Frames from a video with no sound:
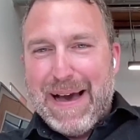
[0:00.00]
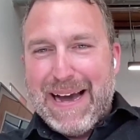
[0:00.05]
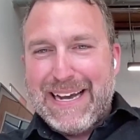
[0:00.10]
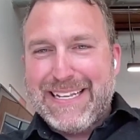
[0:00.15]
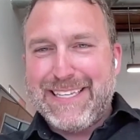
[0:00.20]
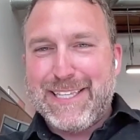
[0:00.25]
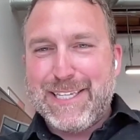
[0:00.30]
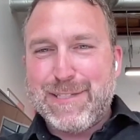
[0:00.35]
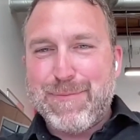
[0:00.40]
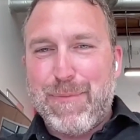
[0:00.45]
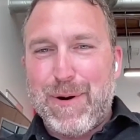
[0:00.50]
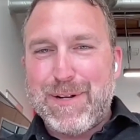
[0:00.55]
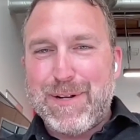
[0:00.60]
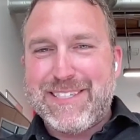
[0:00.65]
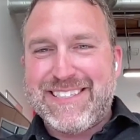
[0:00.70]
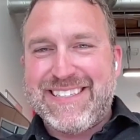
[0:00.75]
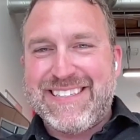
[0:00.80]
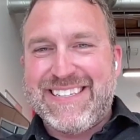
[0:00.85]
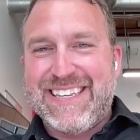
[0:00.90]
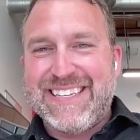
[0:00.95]
Back to the
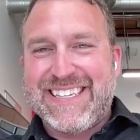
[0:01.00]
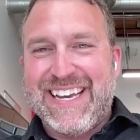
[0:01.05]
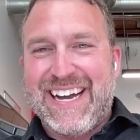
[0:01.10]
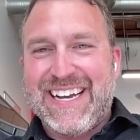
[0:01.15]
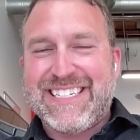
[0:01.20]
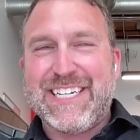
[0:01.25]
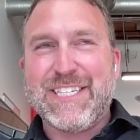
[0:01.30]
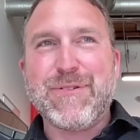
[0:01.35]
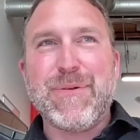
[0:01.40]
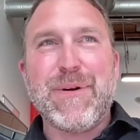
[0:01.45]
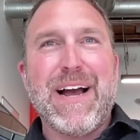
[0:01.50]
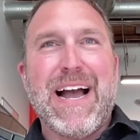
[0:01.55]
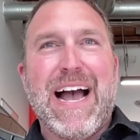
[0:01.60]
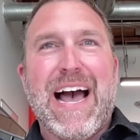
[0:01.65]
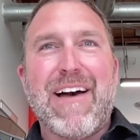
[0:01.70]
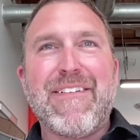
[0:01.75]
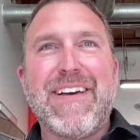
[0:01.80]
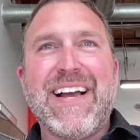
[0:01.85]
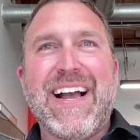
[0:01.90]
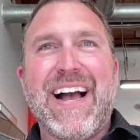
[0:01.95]
sports discussions we were
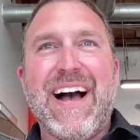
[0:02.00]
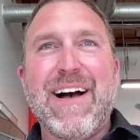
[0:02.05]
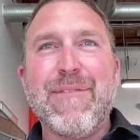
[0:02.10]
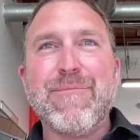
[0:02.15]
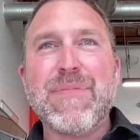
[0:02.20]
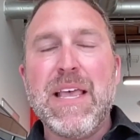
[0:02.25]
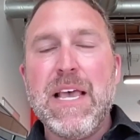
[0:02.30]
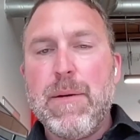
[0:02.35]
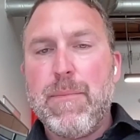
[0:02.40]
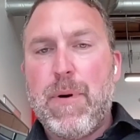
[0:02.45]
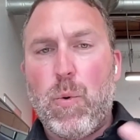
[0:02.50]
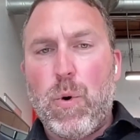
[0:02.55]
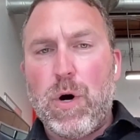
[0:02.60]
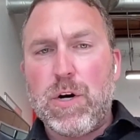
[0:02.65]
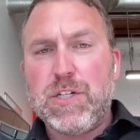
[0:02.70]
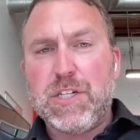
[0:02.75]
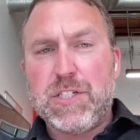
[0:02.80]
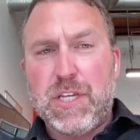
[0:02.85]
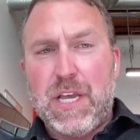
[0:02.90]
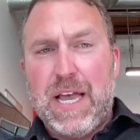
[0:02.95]
having. But
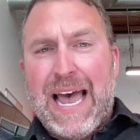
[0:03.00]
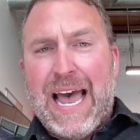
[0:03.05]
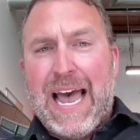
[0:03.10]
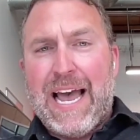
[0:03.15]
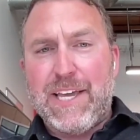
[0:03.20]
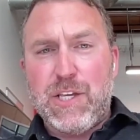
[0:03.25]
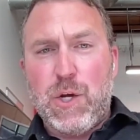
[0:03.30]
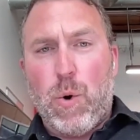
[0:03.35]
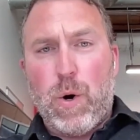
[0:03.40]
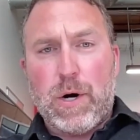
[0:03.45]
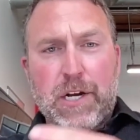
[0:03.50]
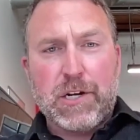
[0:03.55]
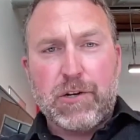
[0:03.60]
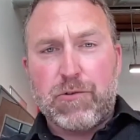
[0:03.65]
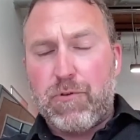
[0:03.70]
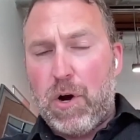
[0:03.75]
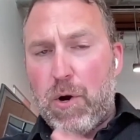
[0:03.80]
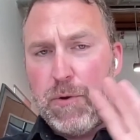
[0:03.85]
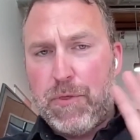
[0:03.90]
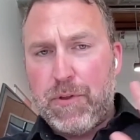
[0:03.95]
we're just at York
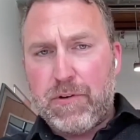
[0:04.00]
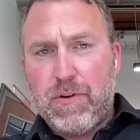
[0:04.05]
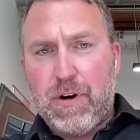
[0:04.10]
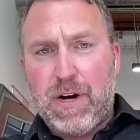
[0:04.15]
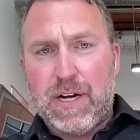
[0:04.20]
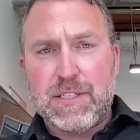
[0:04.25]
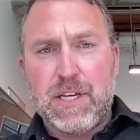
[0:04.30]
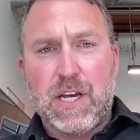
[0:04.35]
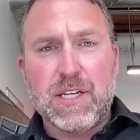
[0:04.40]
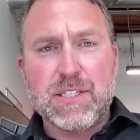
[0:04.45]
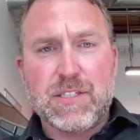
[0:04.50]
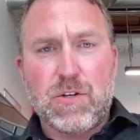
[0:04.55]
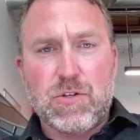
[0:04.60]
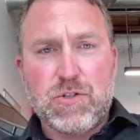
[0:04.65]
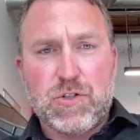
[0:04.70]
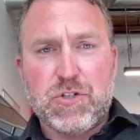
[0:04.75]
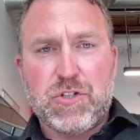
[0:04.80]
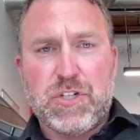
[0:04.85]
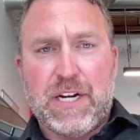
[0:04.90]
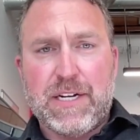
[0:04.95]
Growth across all
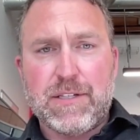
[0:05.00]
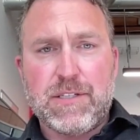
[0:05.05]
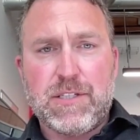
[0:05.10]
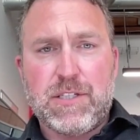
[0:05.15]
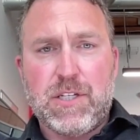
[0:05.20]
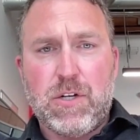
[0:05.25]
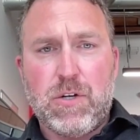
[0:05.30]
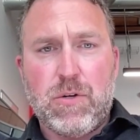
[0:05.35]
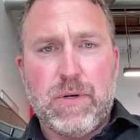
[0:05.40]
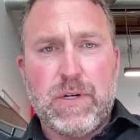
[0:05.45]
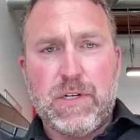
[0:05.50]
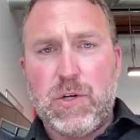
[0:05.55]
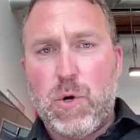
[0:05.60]
social channels too.